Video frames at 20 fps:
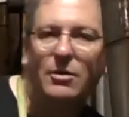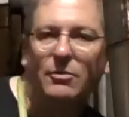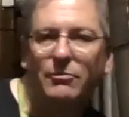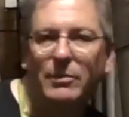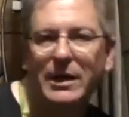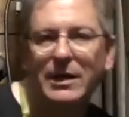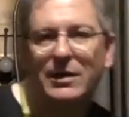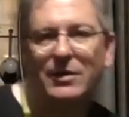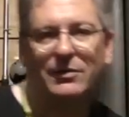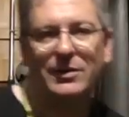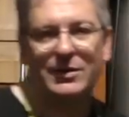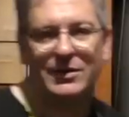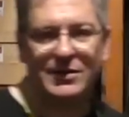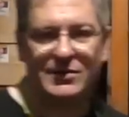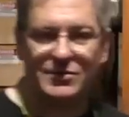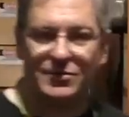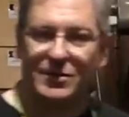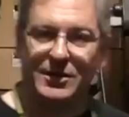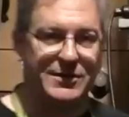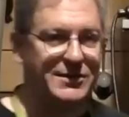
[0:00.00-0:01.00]
we know that
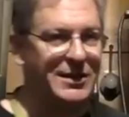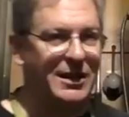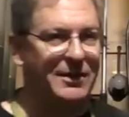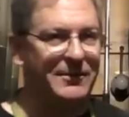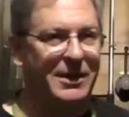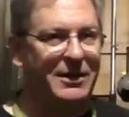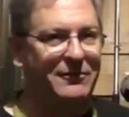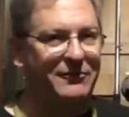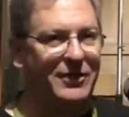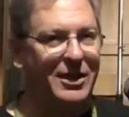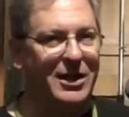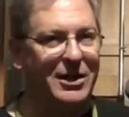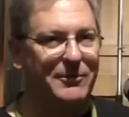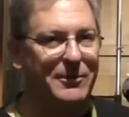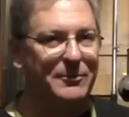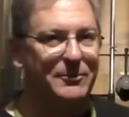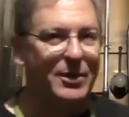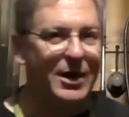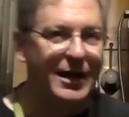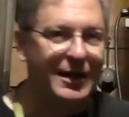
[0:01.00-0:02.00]
this organ's all about volume
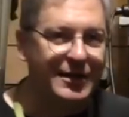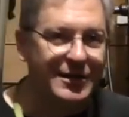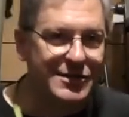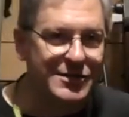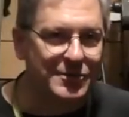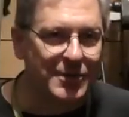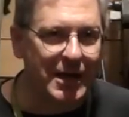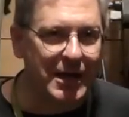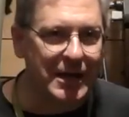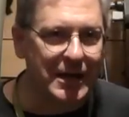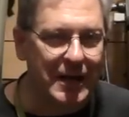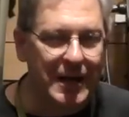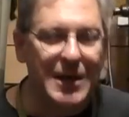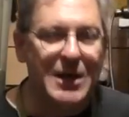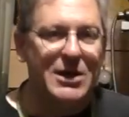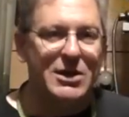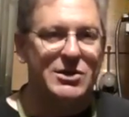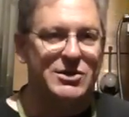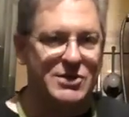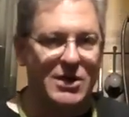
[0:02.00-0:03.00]
and brightness, right?
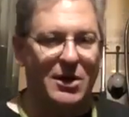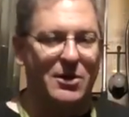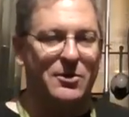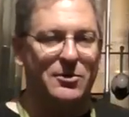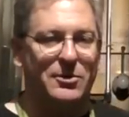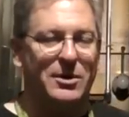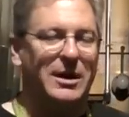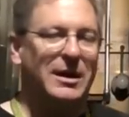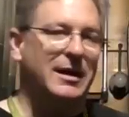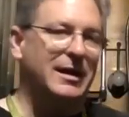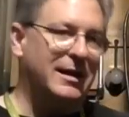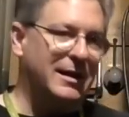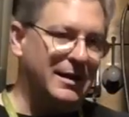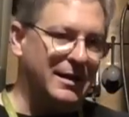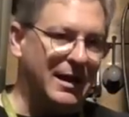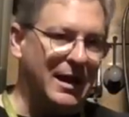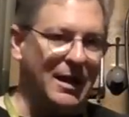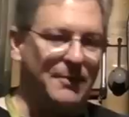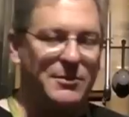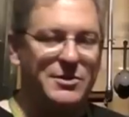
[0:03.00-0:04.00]
So
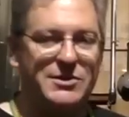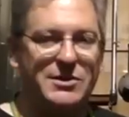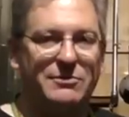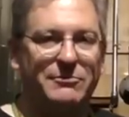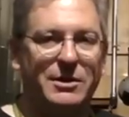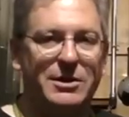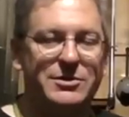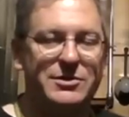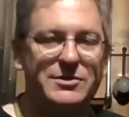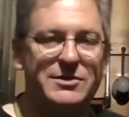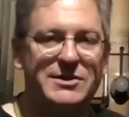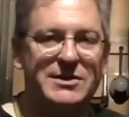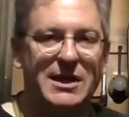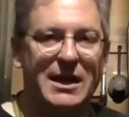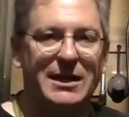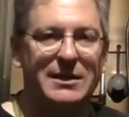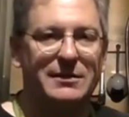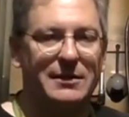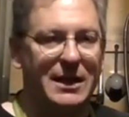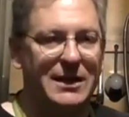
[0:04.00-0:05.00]
Emerson Richards
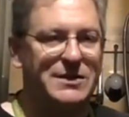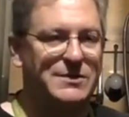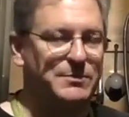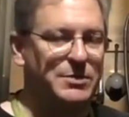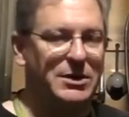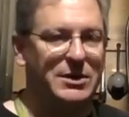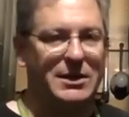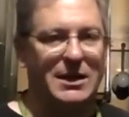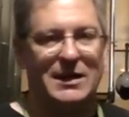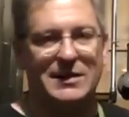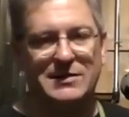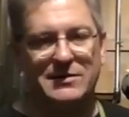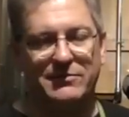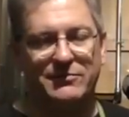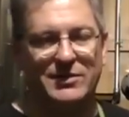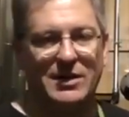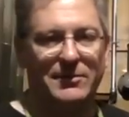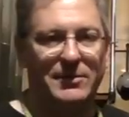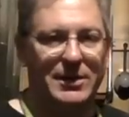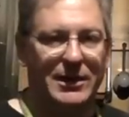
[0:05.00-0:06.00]
said, let's put lots
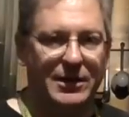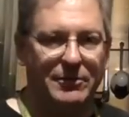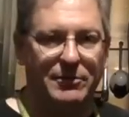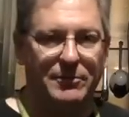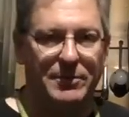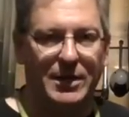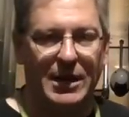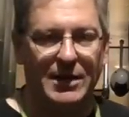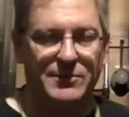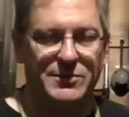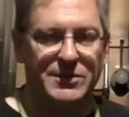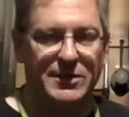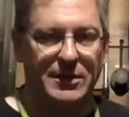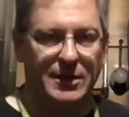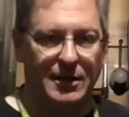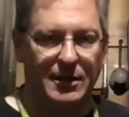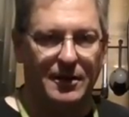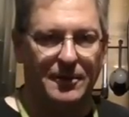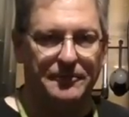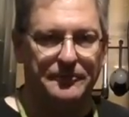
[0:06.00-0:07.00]
of double languid pipes in
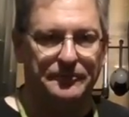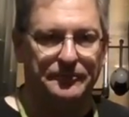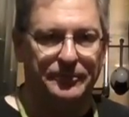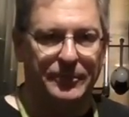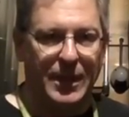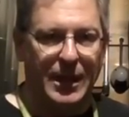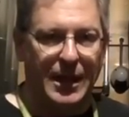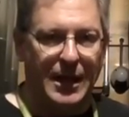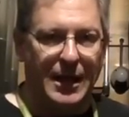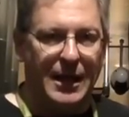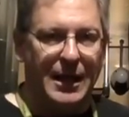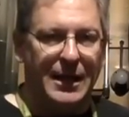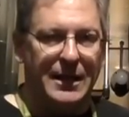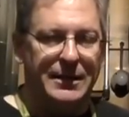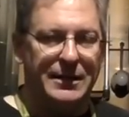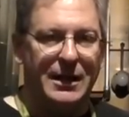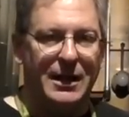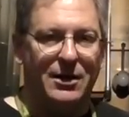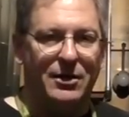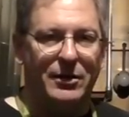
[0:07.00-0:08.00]
here.
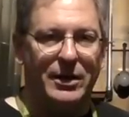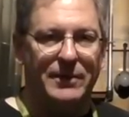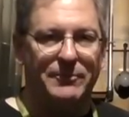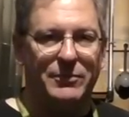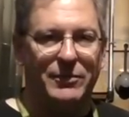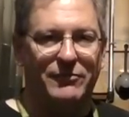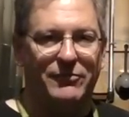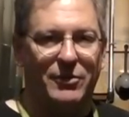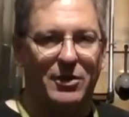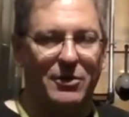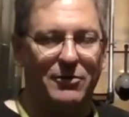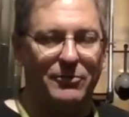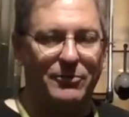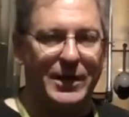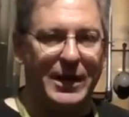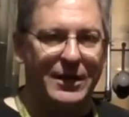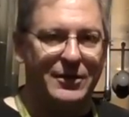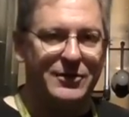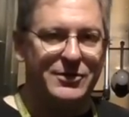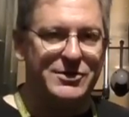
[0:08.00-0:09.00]
Now, before
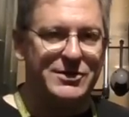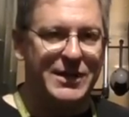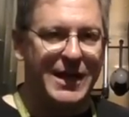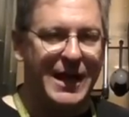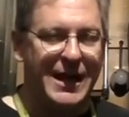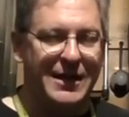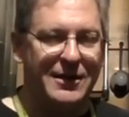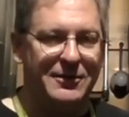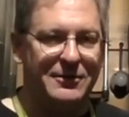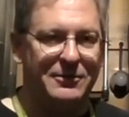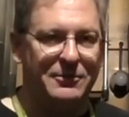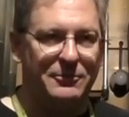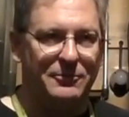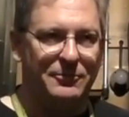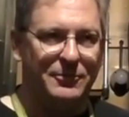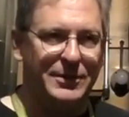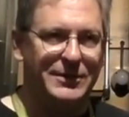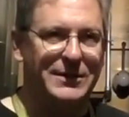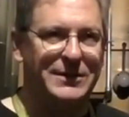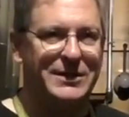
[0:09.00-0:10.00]
we understand
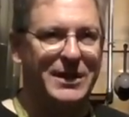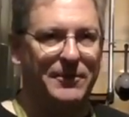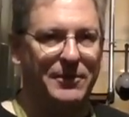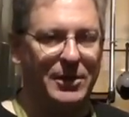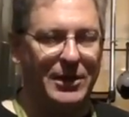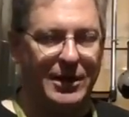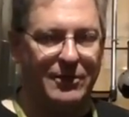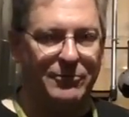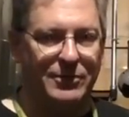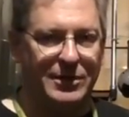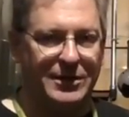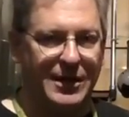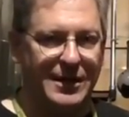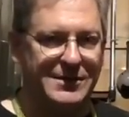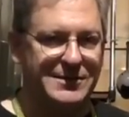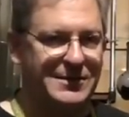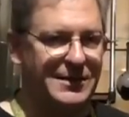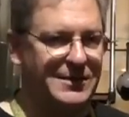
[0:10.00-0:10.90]
what the double languid does,